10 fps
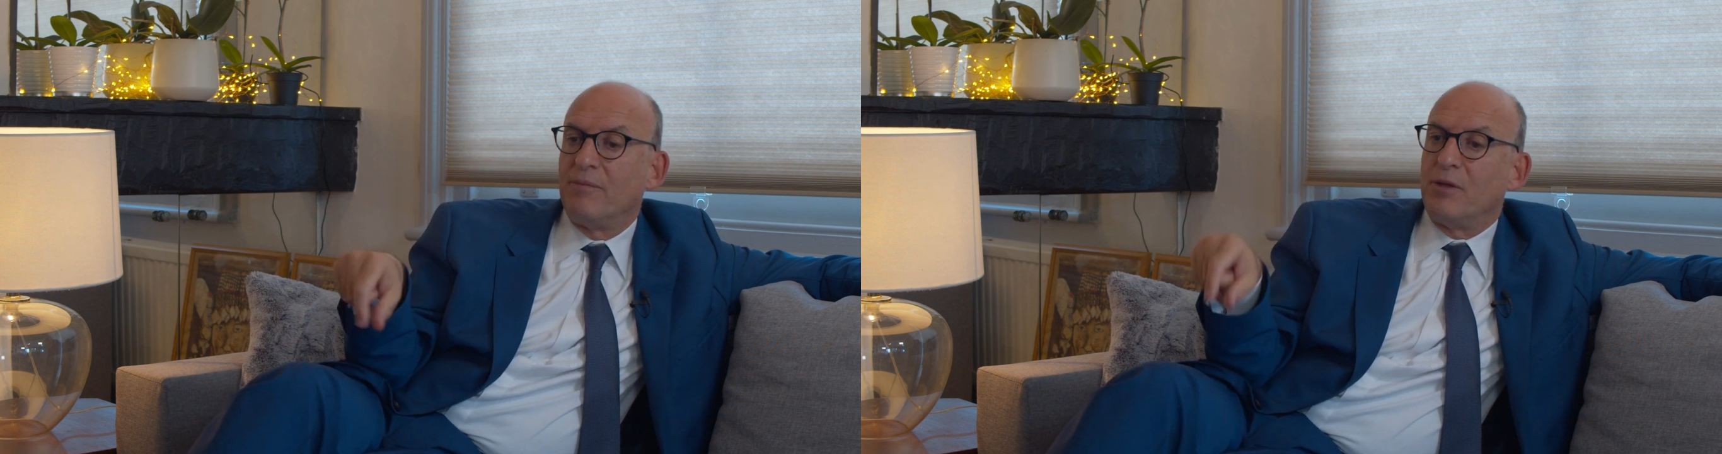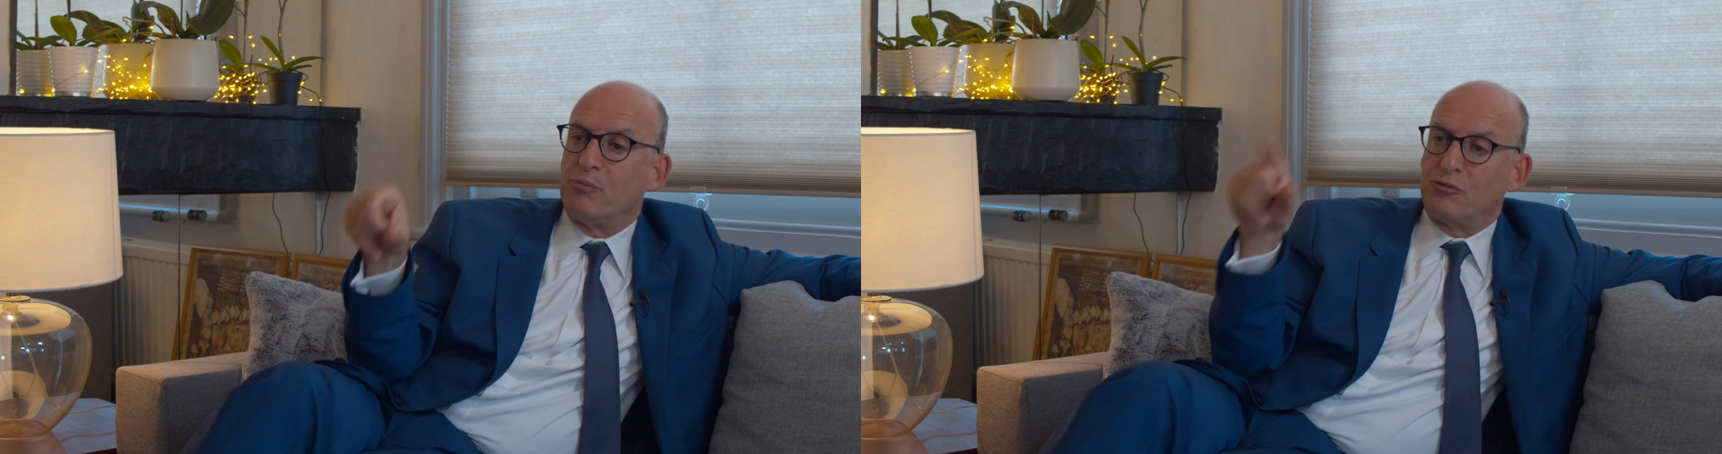
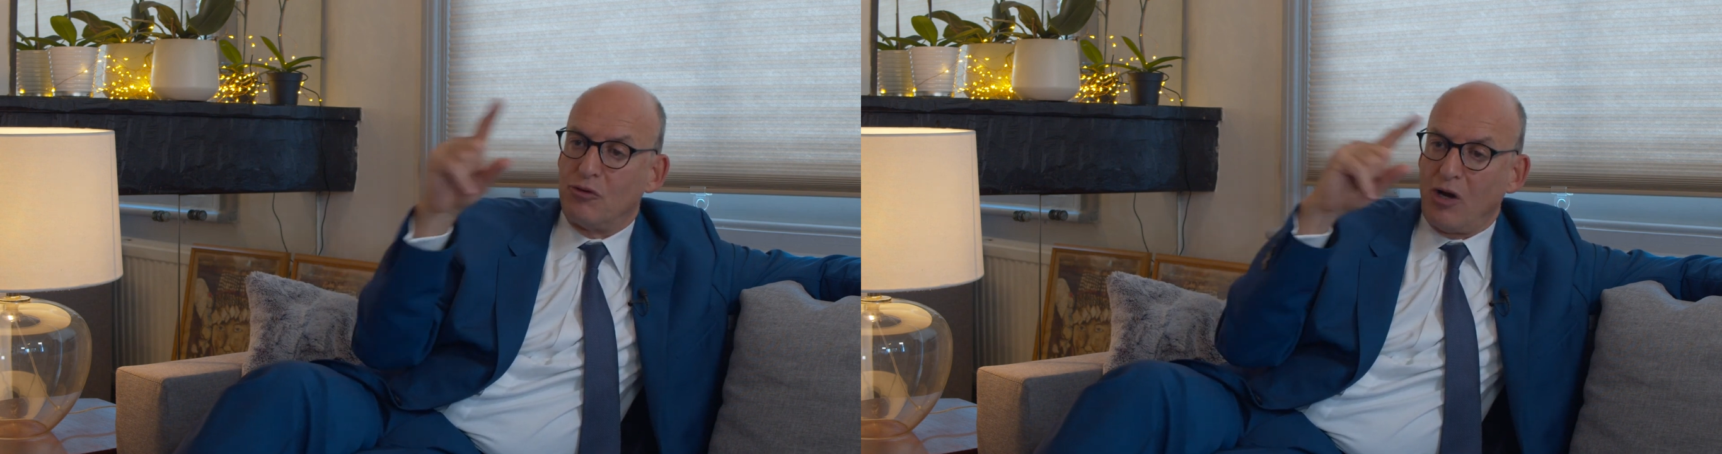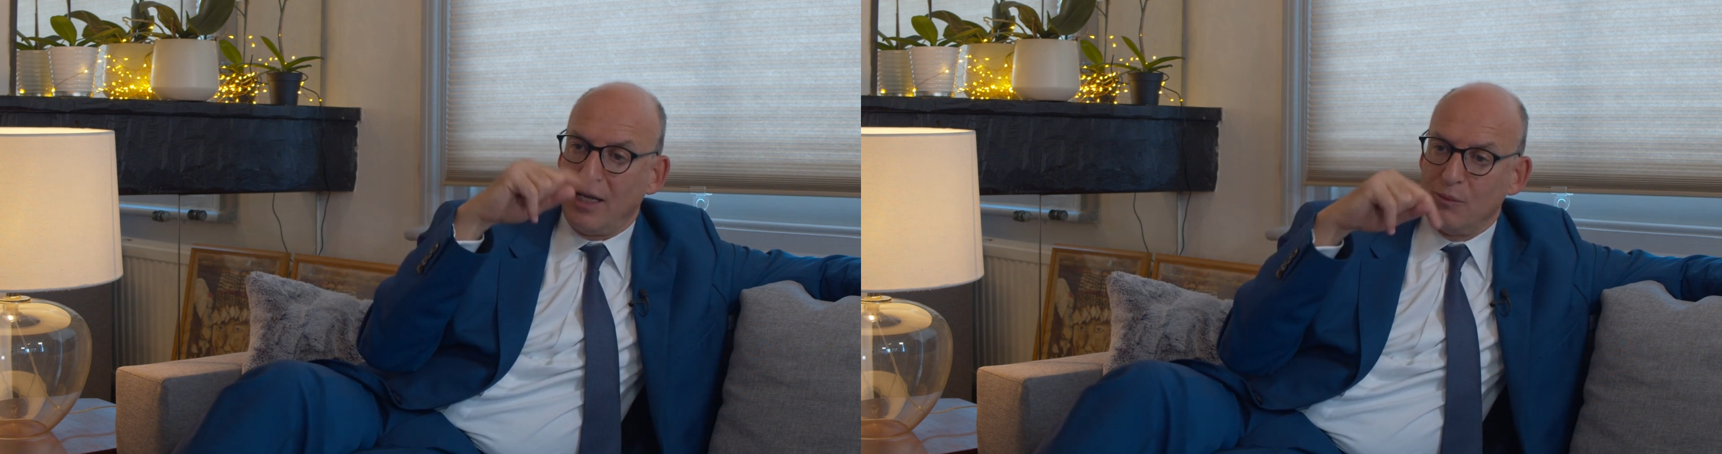The
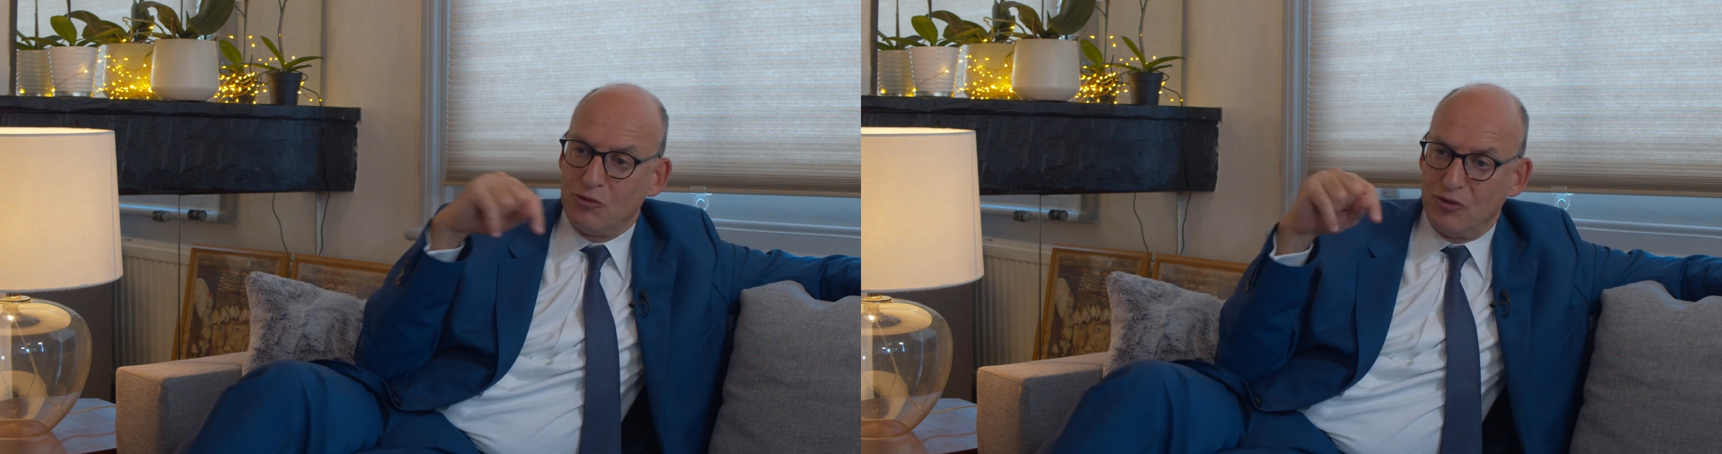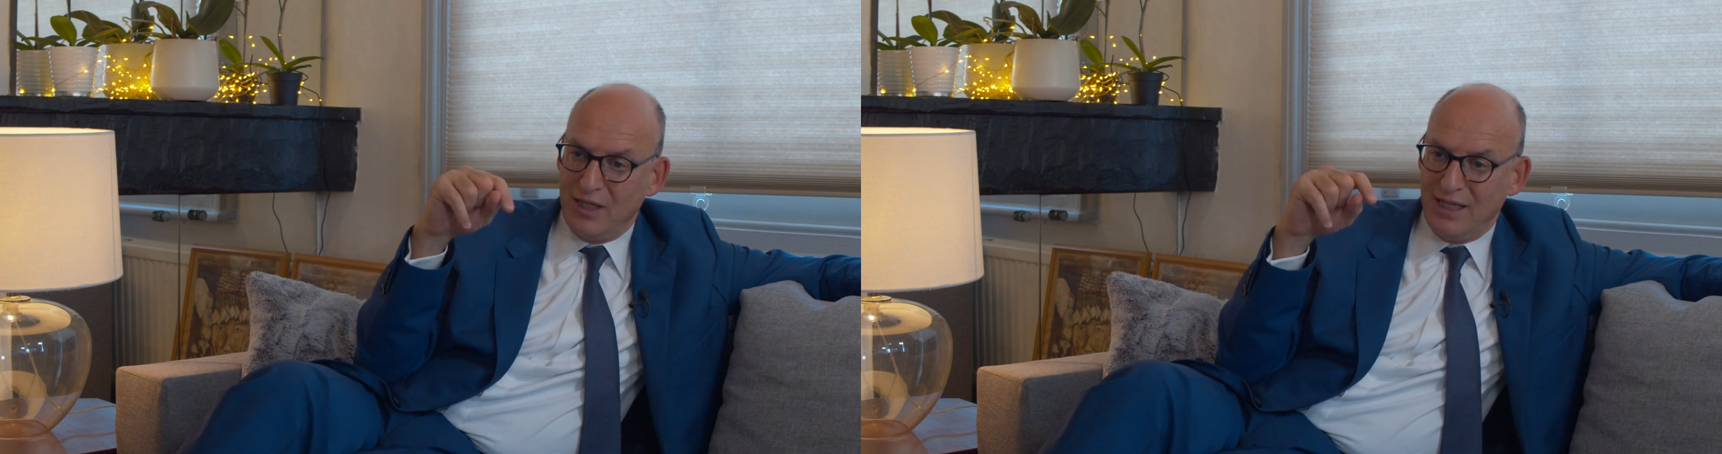
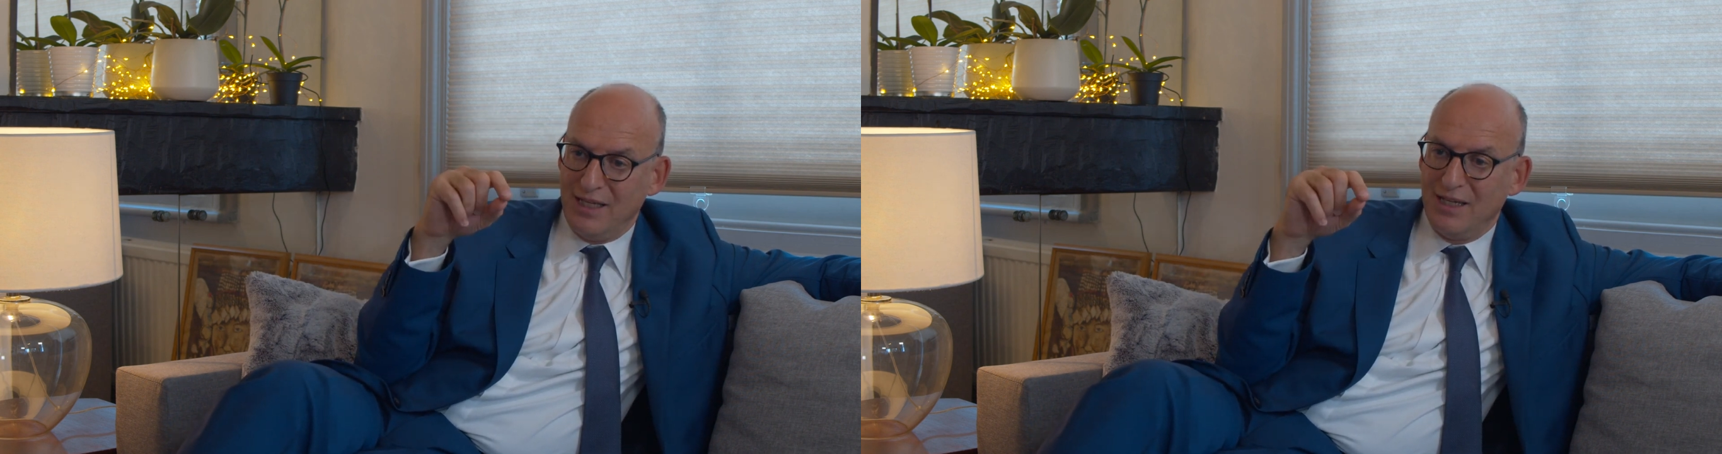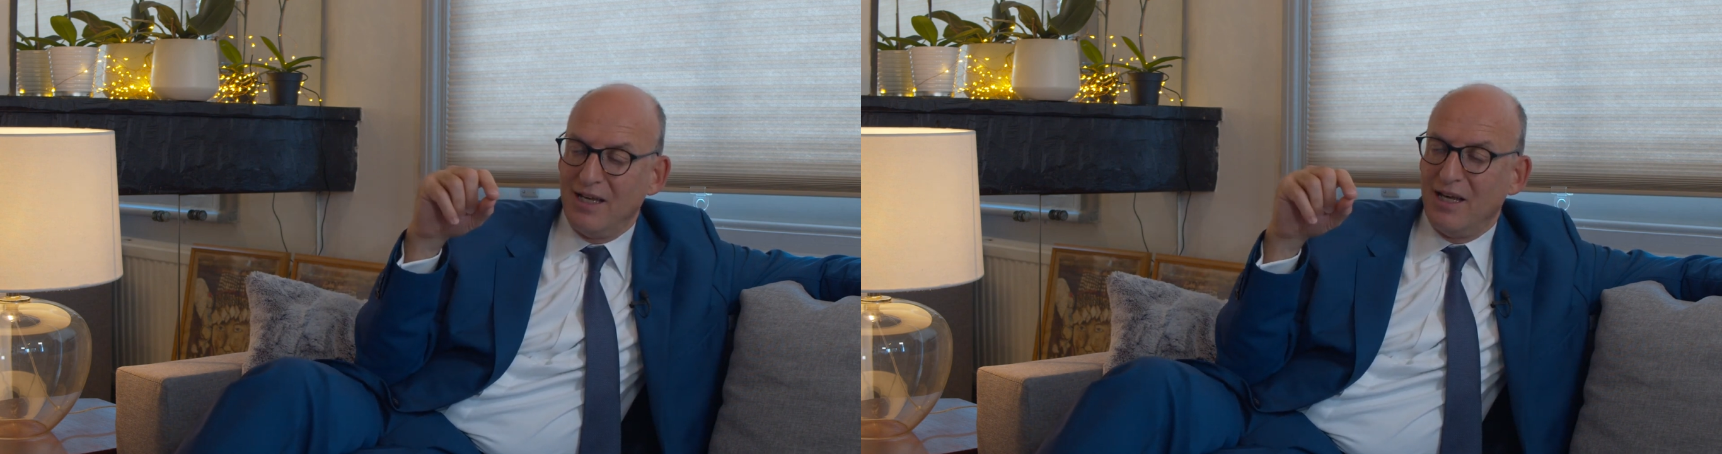primary